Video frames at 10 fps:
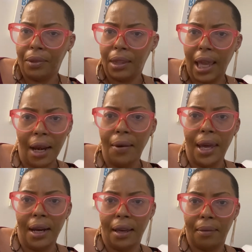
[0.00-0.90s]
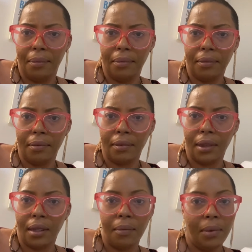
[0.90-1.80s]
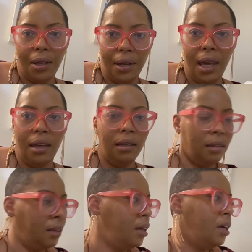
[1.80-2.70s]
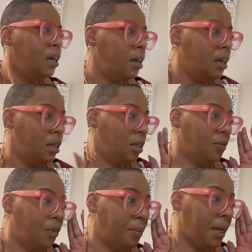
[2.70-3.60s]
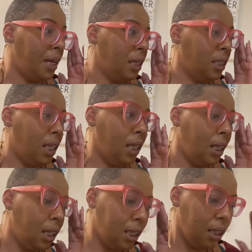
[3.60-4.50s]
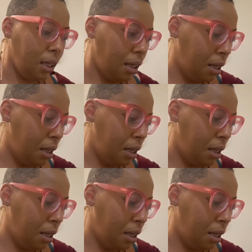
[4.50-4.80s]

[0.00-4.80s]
That don't add up. But okay. The room got is getting clean.